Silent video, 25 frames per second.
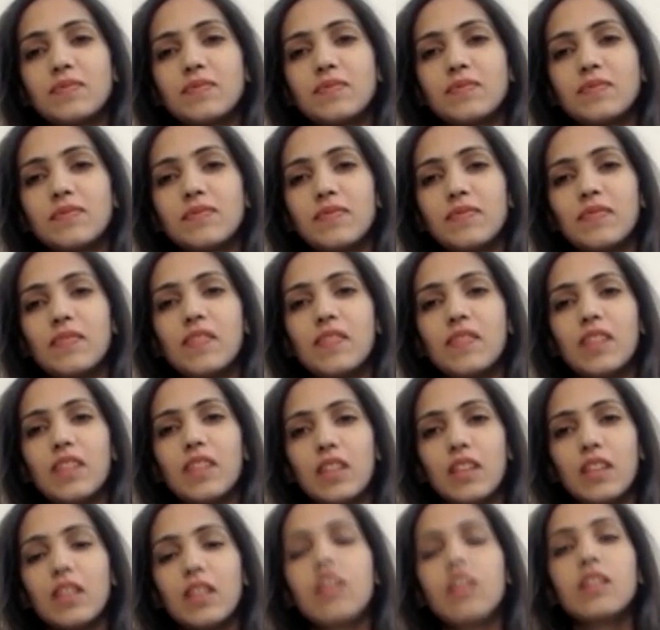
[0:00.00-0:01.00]

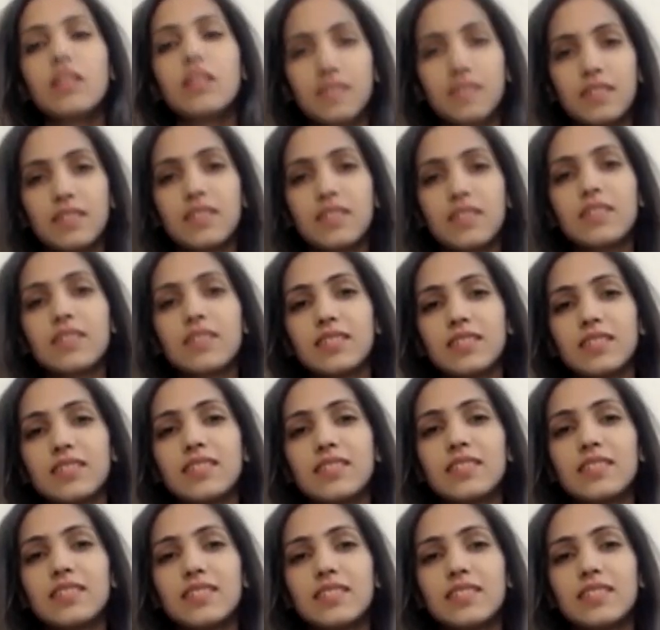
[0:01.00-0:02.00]

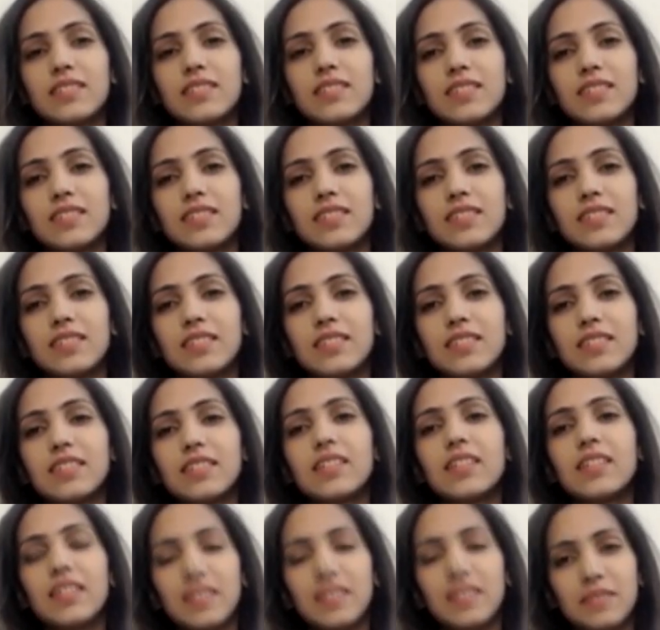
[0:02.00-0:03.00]

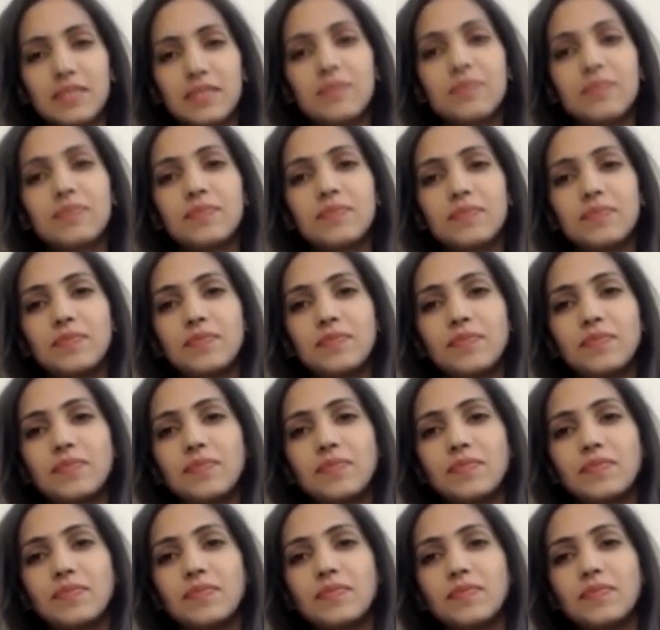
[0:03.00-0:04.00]

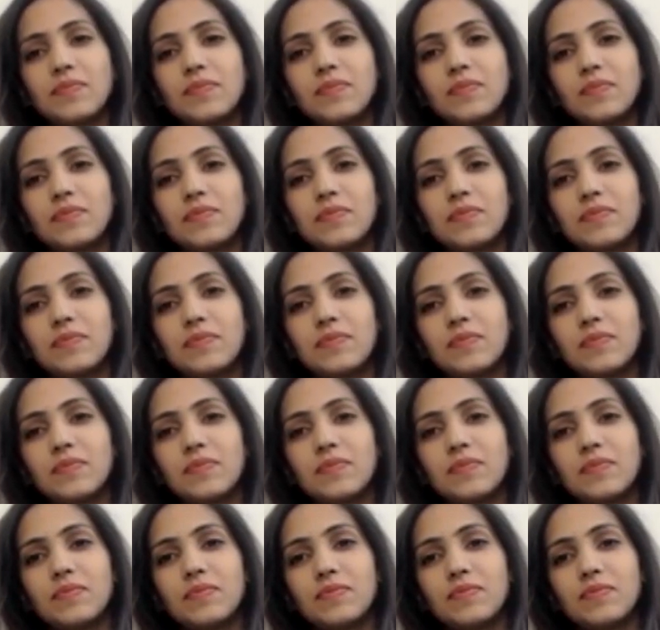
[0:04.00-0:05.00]

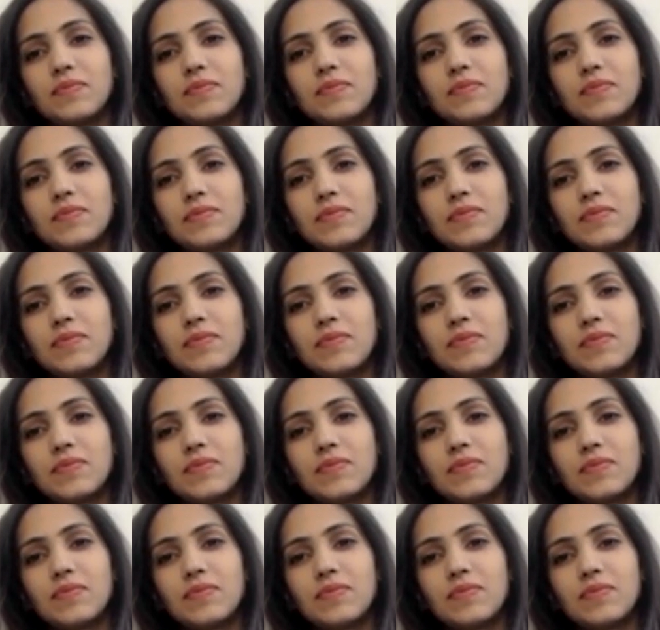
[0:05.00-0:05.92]
[no speech]